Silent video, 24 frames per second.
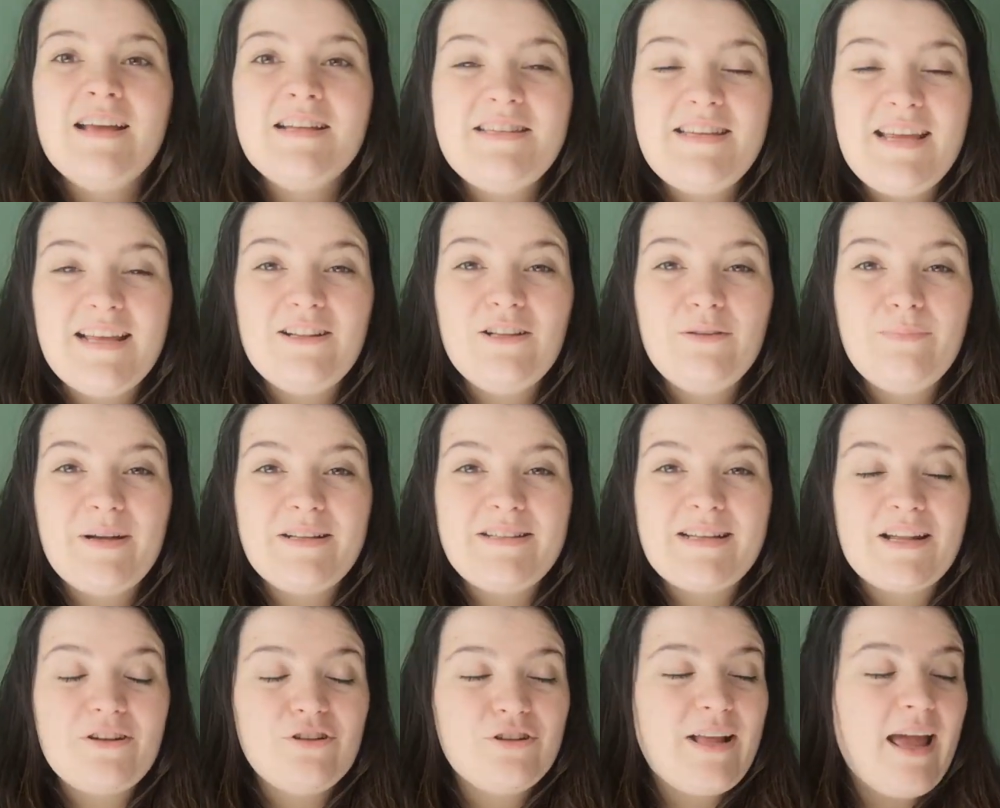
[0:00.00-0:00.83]
Tyll by
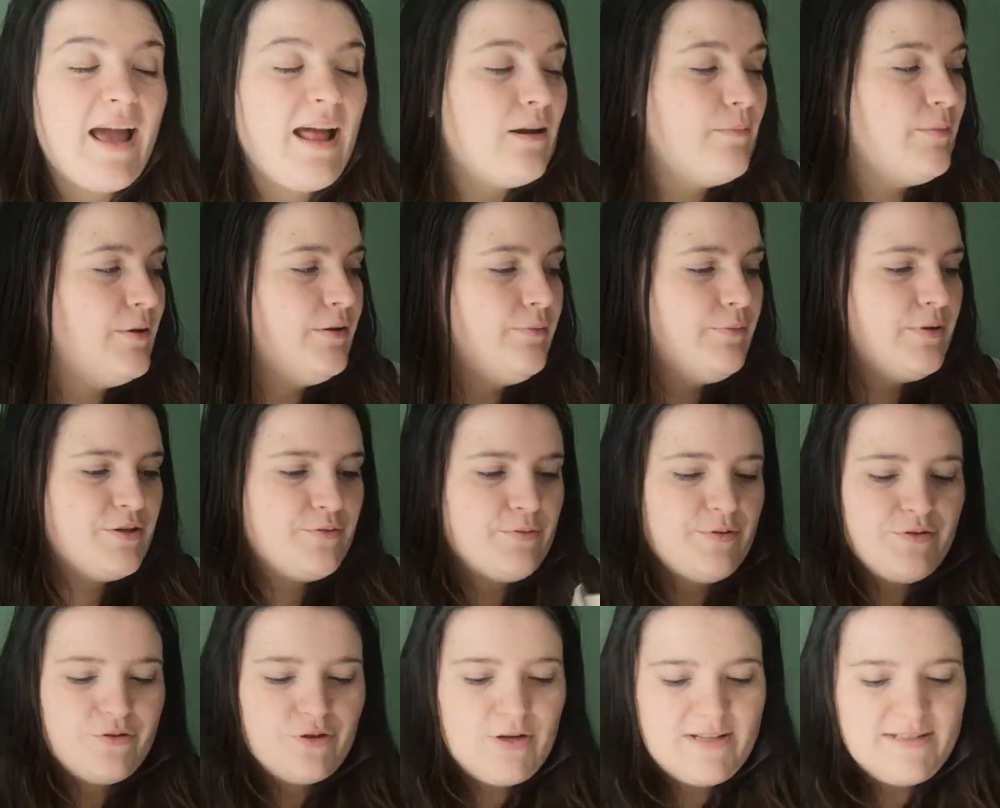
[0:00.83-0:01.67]
Daniel Kehlmann,
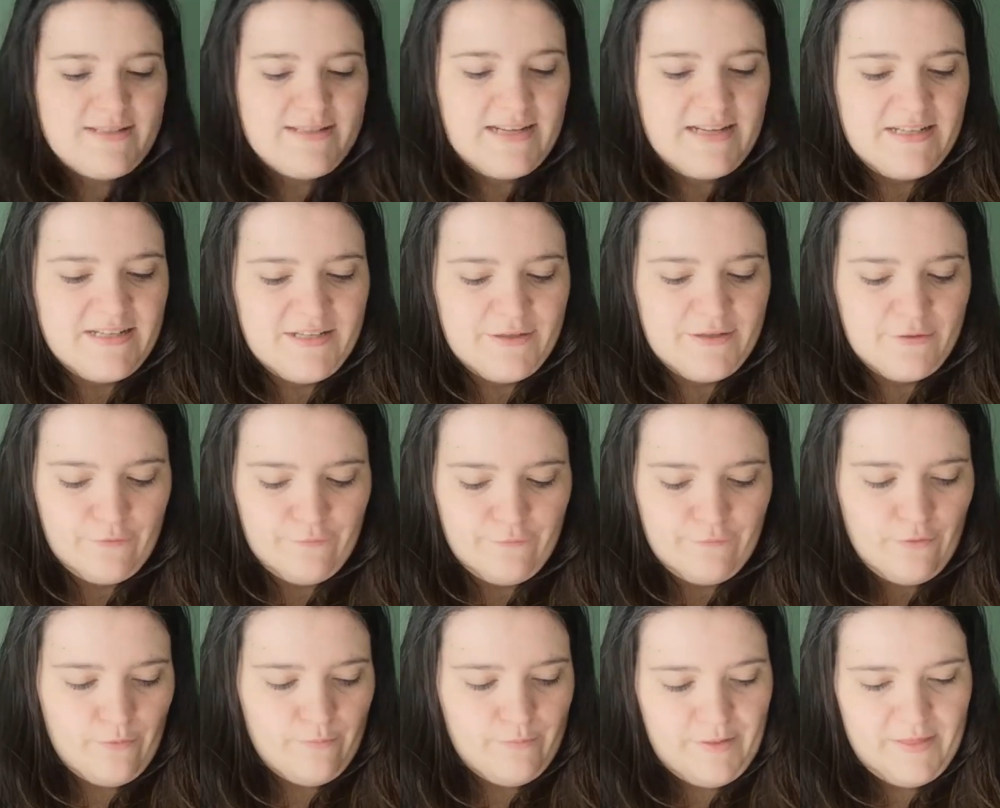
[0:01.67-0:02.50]
which was translated
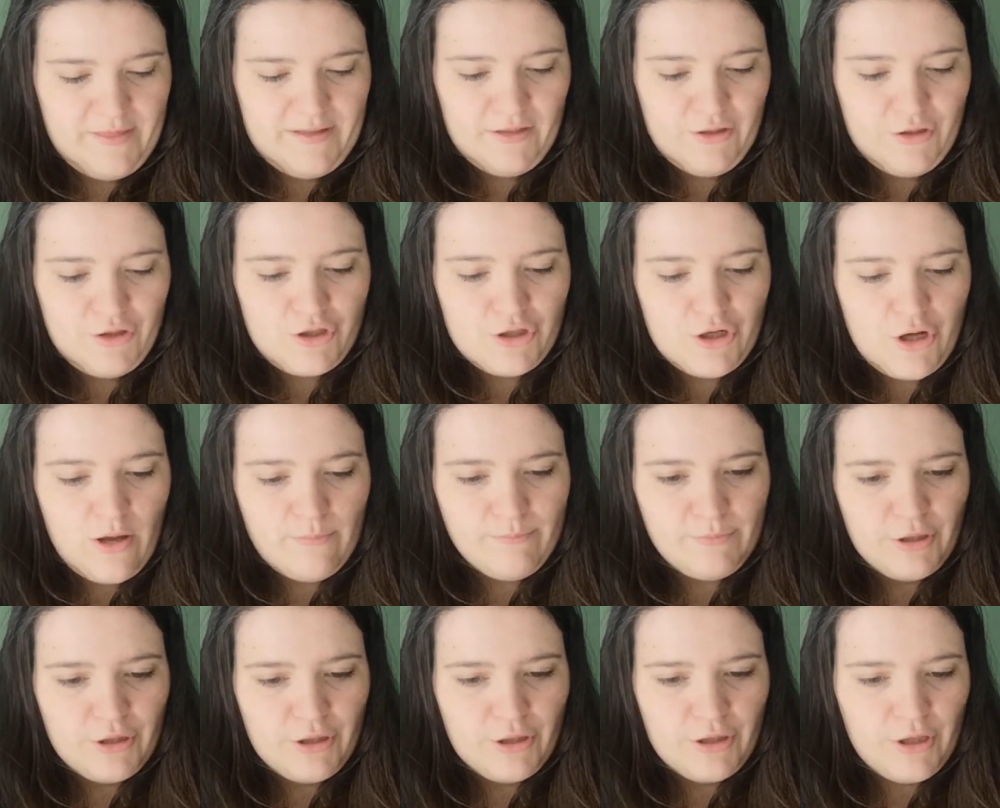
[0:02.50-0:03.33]
from the
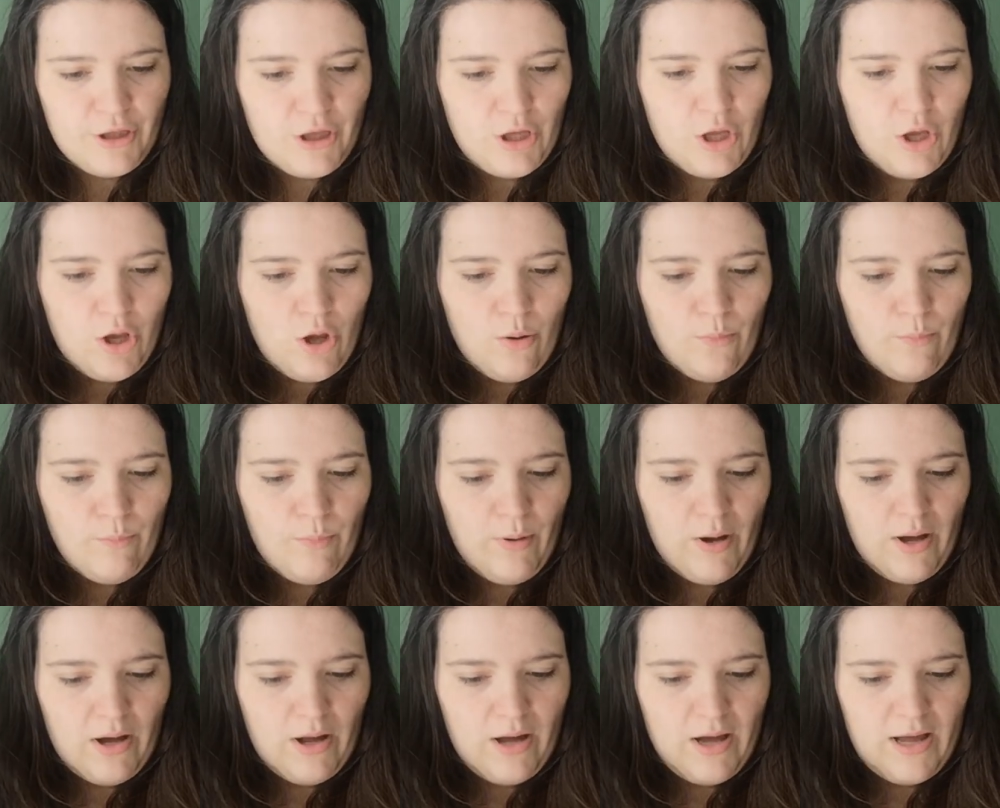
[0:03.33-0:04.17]
German
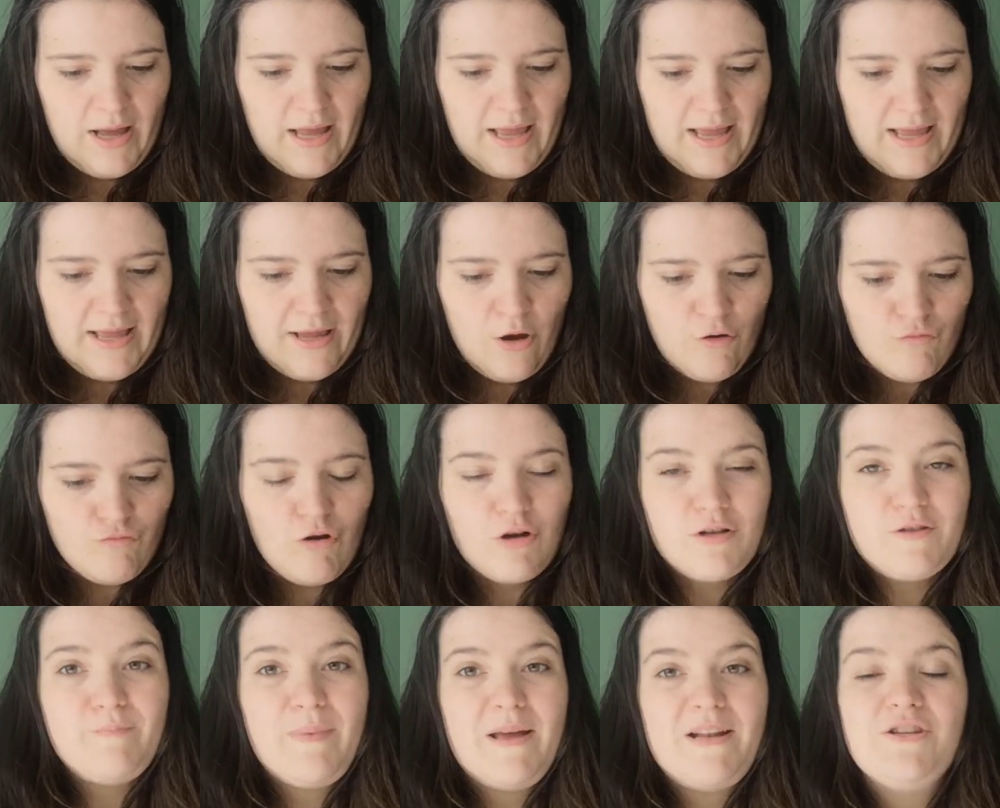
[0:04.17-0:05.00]
by
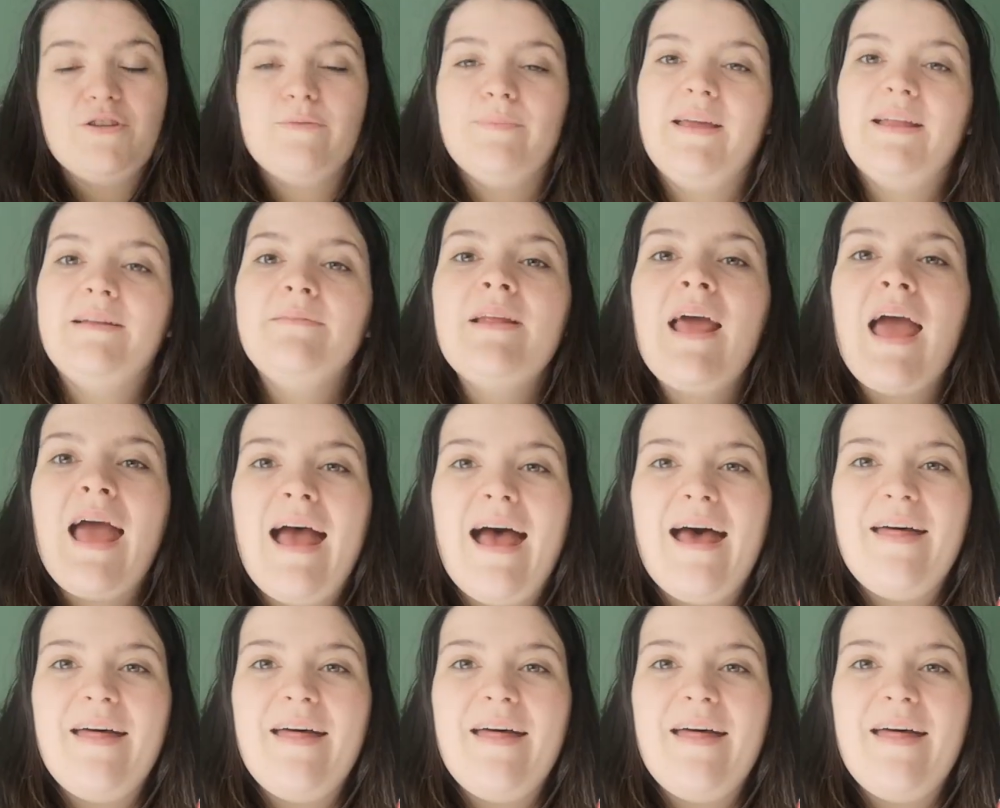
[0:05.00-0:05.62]
Ross Benjamin,